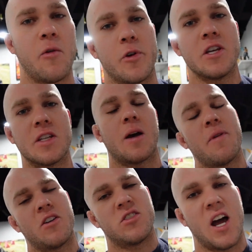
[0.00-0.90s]
he's got
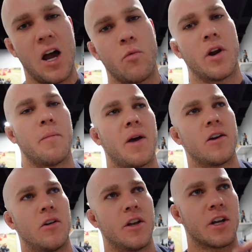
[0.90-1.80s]
medals, I want a
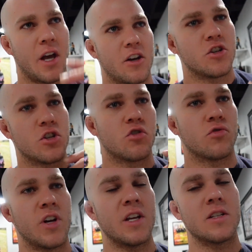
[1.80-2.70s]
medal. And it kind of just
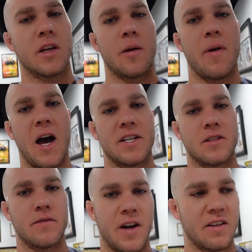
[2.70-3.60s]
creates like a
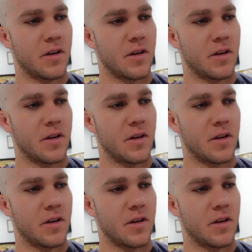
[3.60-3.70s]
positive vibe.